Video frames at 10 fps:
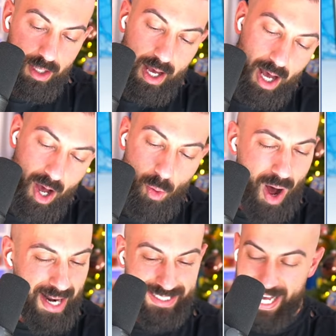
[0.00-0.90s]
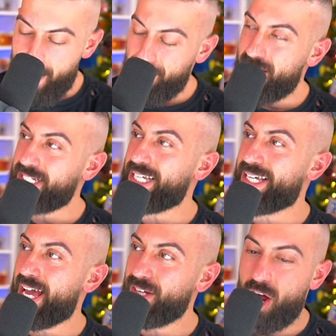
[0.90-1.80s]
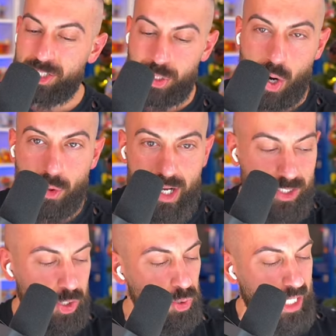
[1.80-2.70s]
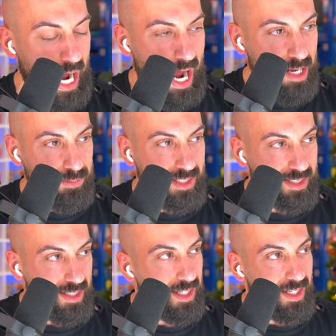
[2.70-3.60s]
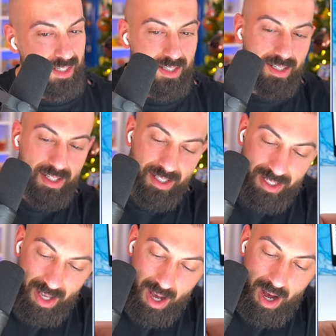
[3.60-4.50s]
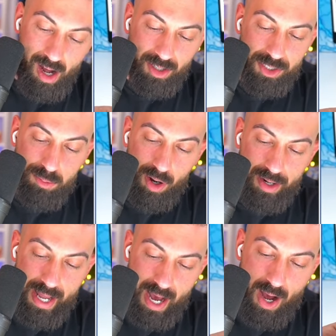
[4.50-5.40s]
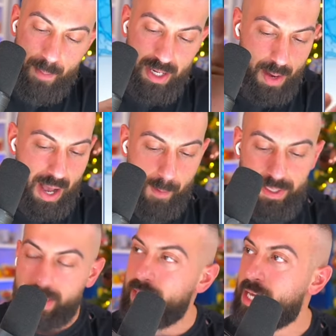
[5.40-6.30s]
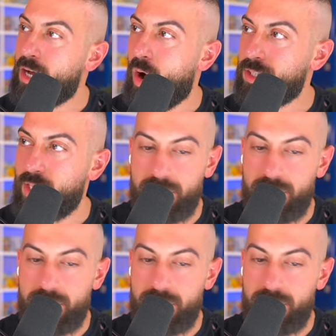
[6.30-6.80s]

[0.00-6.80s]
Oh, what is happening? The Gengar's trolling us two times? Oh, come on now. I mean, I'm happy to get Gengars